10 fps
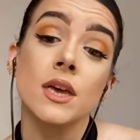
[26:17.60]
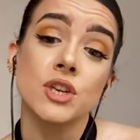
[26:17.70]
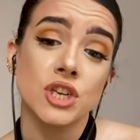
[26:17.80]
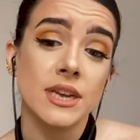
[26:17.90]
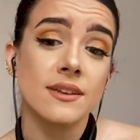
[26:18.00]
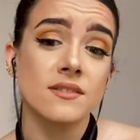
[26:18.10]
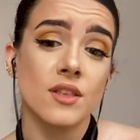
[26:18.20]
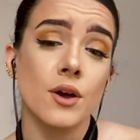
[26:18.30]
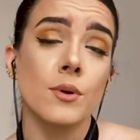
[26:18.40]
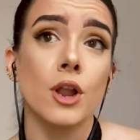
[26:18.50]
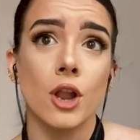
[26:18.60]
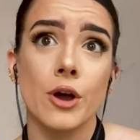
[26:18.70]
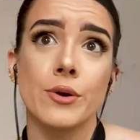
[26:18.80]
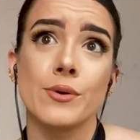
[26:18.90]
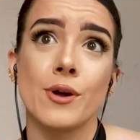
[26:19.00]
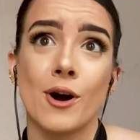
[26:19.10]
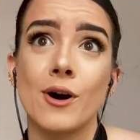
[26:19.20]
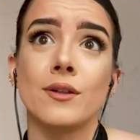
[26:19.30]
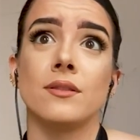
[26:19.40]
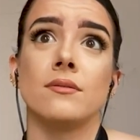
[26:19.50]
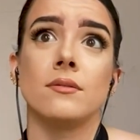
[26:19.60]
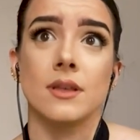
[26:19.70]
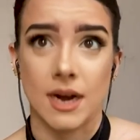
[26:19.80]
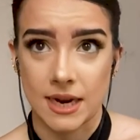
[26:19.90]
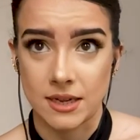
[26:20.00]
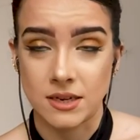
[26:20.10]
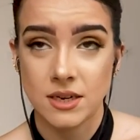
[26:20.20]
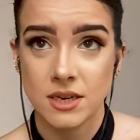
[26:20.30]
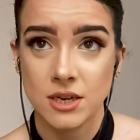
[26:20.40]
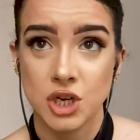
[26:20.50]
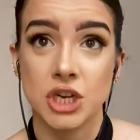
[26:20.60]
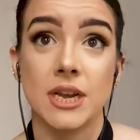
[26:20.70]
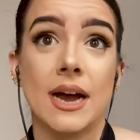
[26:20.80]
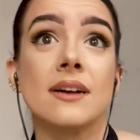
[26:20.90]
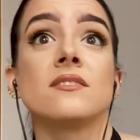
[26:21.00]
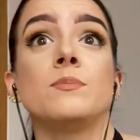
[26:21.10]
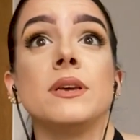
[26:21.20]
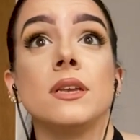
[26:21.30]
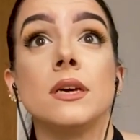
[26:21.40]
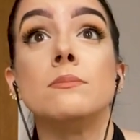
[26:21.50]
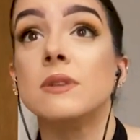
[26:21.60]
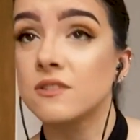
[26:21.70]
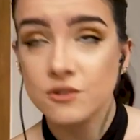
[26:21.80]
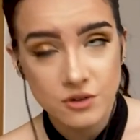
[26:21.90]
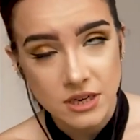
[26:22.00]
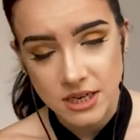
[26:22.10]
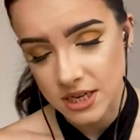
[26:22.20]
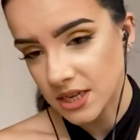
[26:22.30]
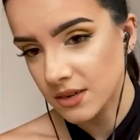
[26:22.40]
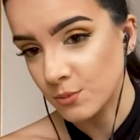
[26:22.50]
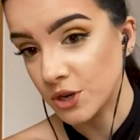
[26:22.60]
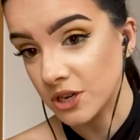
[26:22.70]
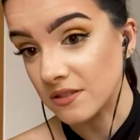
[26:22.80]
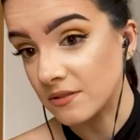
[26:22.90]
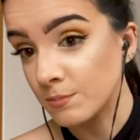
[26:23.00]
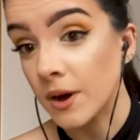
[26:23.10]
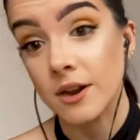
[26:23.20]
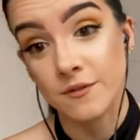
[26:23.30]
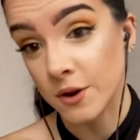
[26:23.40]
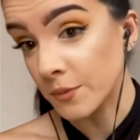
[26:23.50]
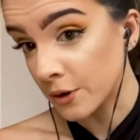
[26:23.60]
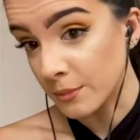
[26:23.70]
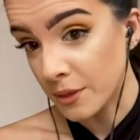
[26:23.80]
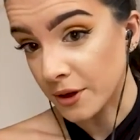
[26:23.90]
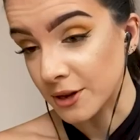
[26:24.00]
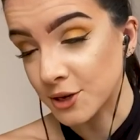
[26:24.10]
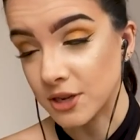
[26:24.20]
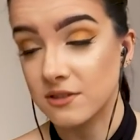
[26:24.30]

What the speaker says: She is, though, alone on the island. She has been mistreated, which is part of her real mythology.